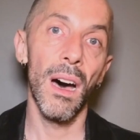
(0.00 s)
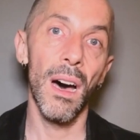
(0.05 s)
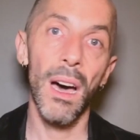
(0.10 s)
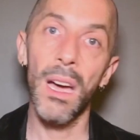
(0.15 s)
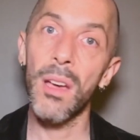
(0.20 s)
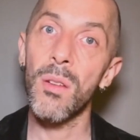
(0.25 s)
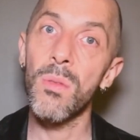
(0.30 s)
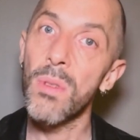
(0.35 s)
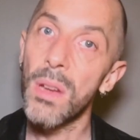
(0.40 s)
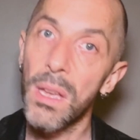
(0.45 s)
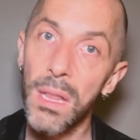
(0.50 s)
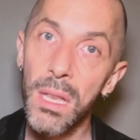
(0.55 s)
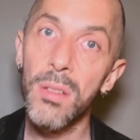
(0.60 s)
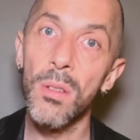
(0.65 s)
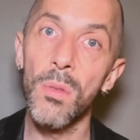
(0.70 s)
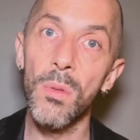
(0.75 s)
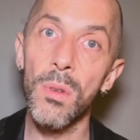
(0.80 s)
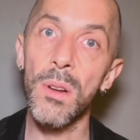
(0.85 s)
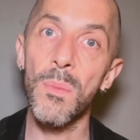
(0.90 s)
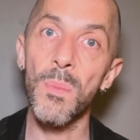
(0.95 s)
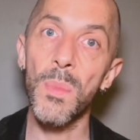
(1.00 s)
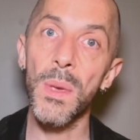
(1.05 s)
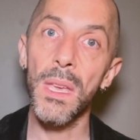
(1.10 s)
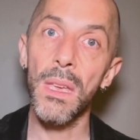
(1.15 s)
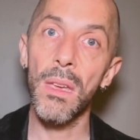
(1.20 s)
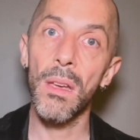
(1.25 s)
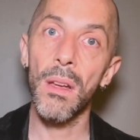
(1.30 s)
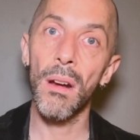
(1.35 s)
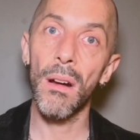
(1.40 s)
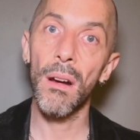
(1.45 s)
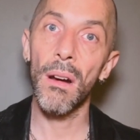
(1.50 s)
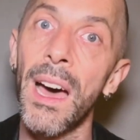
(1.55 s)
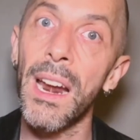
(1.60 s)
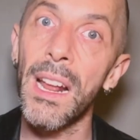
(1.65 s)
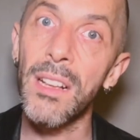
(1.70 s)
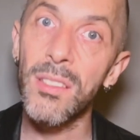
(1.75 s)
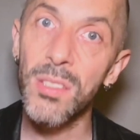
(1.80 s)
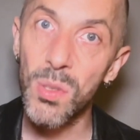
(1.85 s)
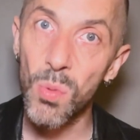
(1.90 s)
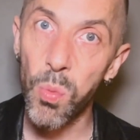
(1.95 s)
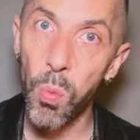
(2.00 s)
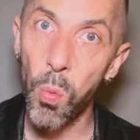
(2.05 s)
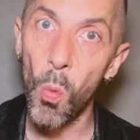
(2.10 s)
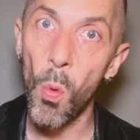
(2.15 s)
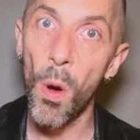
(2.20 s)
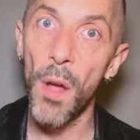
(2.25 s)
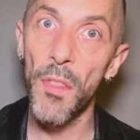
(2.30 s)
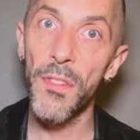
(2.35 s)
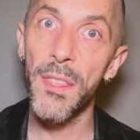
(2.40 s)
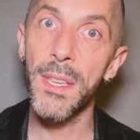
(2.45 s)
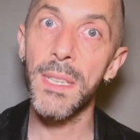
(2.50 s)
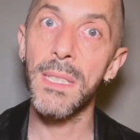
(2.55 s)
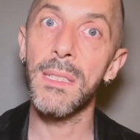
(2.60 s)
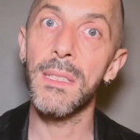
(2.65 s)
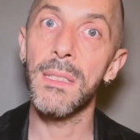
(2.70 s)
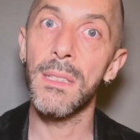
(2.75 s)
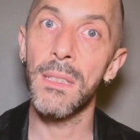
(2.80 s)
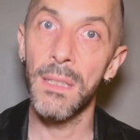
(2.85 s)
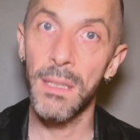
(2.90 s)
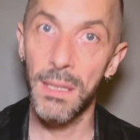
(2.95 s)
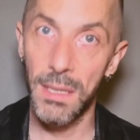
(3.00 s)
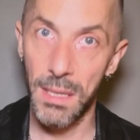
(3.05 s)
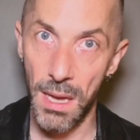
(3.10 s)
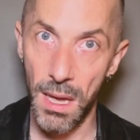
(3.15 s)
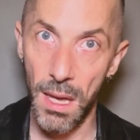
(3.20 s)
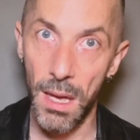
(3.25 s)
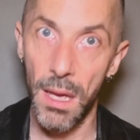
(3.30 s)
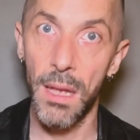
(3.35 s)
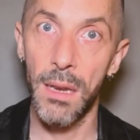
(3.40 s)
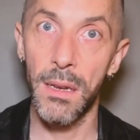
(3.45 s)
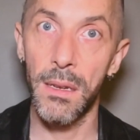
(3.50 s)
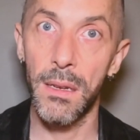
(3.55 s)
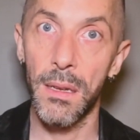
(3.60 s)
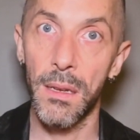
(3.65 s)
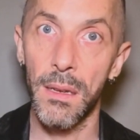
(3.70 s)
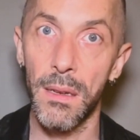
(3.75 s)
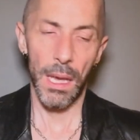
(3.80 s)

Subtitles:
I really don't want to be here. I just want this to end.